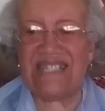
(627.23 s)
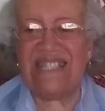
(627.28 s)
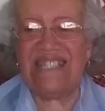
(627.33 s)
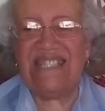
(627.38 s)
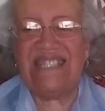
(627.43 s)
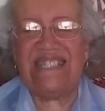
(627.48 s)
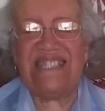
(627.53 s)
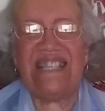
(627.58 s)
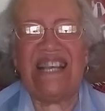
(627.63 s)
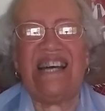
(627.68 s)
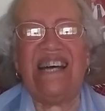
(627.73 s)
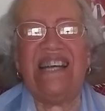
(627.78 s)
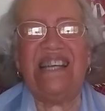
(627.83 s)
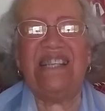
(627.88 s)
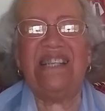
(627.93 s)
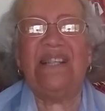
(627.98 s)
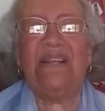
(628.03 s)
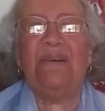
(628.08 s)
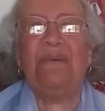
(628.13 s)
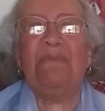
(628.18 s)
us
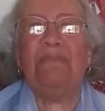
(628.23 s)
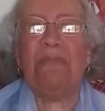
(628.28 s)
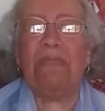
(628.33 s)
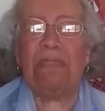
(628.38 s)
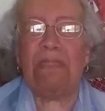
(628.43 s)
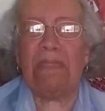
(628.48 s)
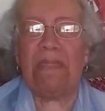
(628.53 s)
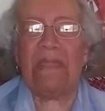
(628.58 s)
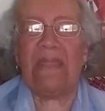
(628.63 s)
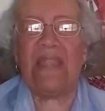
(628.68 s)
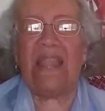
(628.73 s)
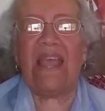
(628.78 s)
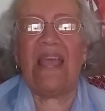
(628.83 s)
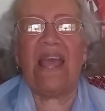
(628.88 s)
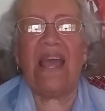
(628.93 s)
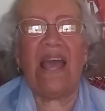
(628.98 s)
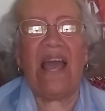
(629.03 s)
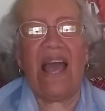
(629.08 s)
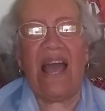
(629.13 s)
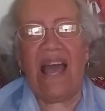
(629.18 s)
inside.
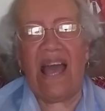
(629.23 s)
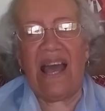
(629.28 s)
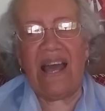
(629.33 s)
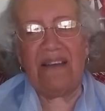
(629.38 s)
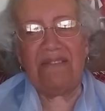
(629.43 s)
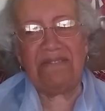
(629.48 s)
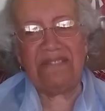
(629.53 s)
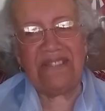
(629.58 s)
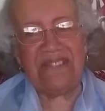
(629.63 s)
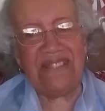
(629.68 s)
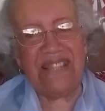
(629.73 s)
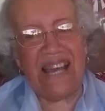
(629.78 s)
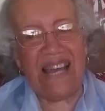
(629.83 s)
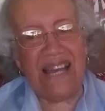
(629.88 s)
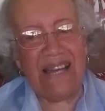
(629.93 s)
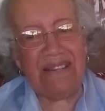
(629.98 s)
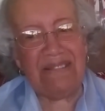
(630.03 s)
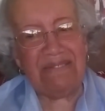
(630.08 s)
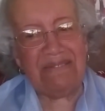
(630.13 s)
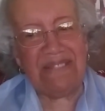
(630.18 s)
After
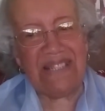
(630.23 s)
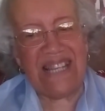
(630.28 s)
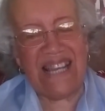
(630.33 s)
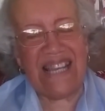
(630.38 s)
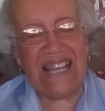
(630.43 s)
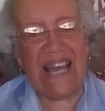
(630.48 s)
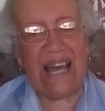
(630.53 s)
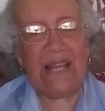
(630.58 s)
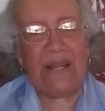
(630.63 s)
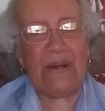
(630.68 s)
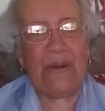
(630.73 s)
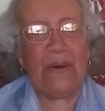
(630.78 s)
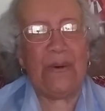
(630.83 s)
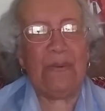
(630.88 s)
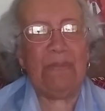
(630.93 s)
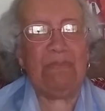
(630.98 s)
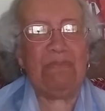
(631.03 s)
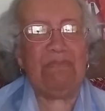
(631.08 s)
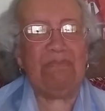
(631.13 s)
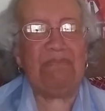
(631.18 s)
that, when I got
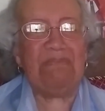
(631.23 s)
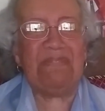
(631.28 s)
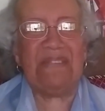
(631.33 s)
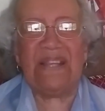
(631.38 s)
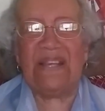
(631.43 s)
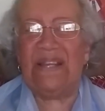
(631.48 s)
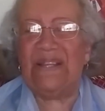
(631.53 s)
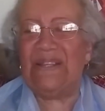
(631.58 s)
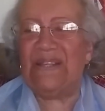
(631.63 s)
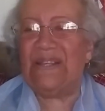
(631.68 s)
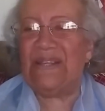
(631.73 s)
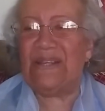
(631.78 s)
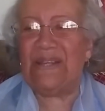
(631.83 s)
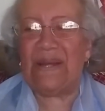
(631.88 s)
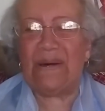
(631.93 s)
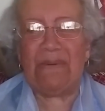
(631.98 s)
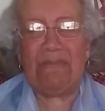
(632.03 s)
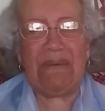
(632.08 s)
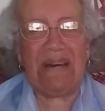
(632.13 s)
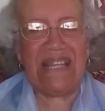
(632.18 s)
home,
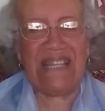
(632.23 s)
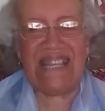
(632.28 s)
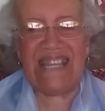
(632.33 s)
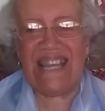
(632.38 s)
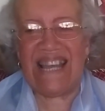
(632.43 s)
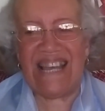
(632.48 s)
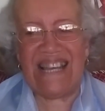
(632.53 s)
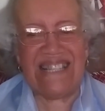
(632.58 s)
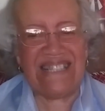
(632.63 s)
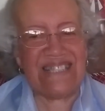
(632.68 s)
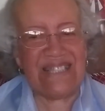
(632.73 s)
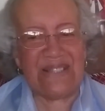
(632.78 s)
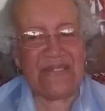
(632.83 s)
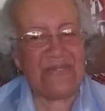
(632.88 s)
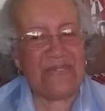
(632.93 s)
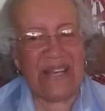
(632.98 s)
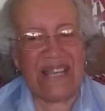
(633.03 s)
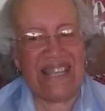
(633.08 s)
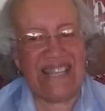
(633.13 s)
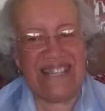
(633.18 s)
nobody had
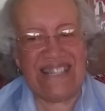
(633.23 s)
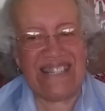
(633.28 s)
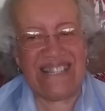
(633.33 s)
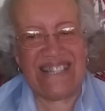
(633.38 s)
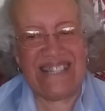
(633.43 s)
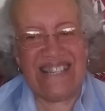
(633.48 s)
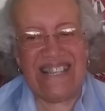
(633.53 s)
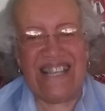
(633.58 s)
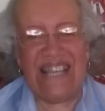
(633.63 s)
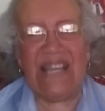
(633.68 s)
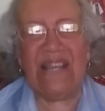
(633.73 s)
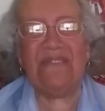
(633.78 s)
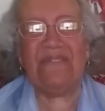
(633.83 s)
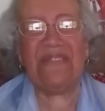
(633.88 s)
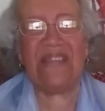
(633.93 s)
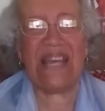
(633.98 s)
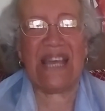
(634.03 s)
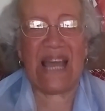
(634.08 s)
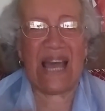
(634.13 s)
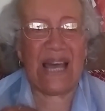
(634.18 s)
to wait.
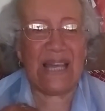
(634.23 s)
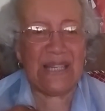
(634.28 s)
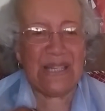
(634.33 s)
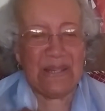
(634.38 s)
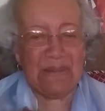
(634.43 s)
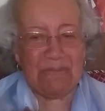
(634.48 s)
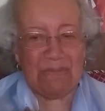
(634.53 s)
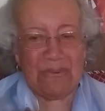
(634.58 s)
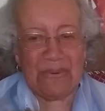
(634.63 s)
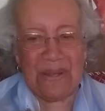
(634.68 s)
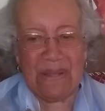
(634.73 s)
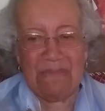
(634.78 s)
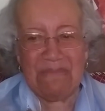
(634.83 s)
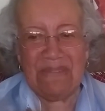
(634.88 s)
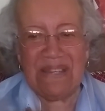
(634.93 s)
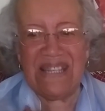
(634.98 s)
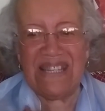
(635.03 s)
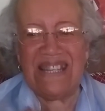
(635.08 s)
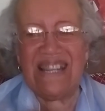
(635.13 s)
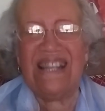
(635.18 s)
If they had an
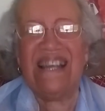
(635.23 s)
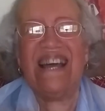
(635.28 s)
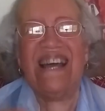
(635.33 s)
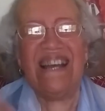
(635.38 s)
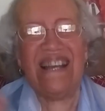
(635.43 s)
appointment,